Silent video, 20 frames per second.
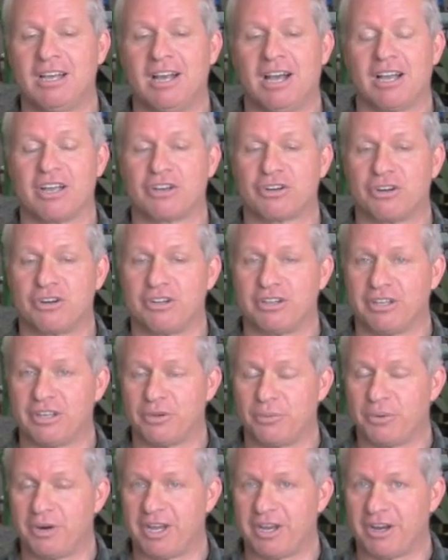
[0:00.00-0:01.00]
I
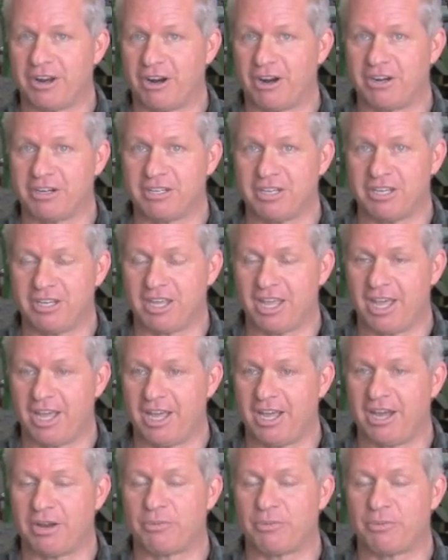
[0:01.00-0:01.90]
currently run RTK.